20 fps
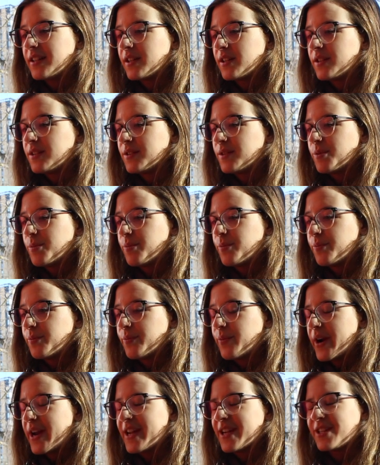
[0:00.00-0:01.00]
a little
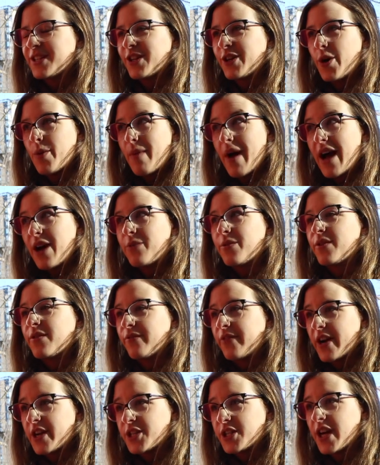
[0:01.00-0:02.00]
break to go back with
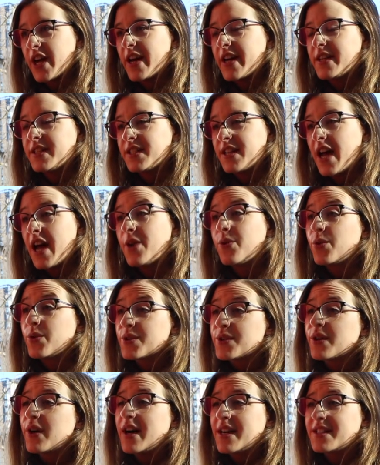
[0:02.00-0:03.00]
fresh eyes and
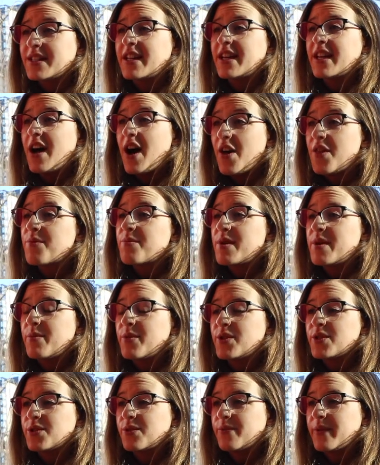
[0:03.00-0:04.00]
also asking other
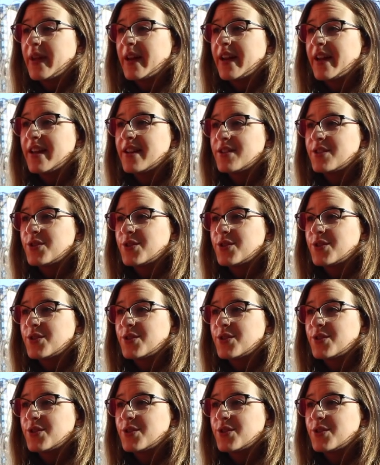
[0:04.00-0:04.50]
people to read it.